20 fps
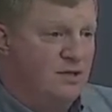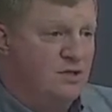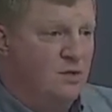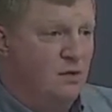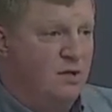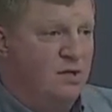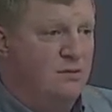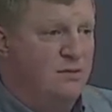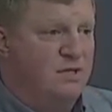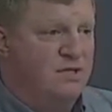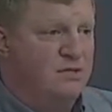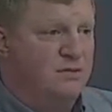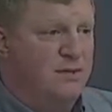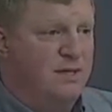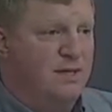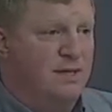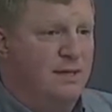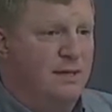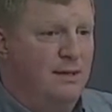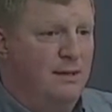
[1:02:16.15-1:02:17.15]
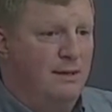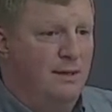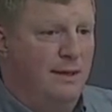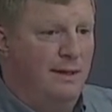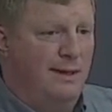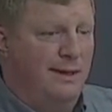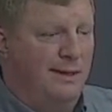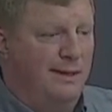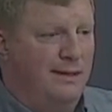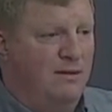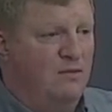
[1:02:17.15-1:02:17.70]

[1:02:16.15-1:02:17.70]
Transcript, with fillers: is going to be speaking uh,